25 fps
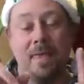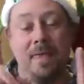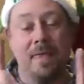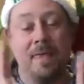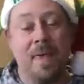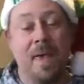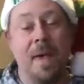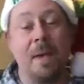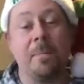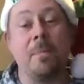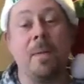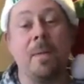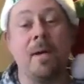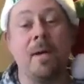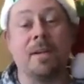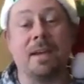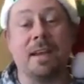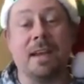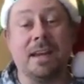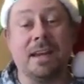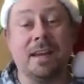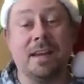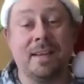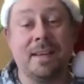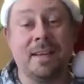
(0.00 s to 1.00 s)
That
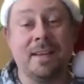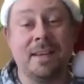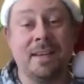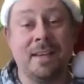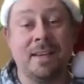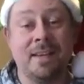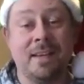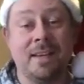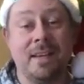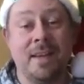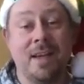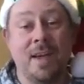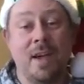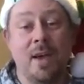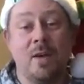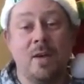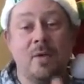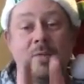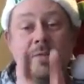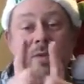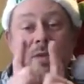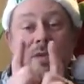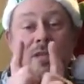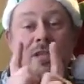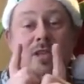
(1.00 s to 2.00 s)
monkey
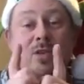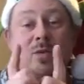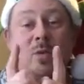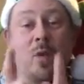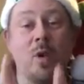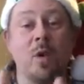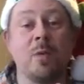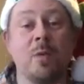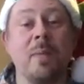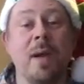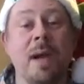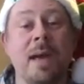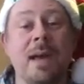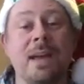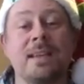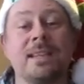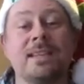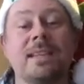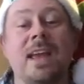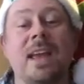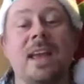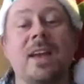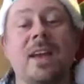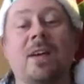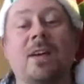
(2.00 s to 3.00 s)
was swung by his
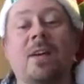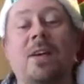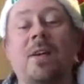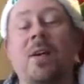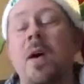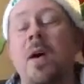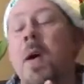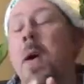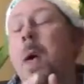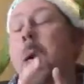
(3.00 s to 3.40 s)
tail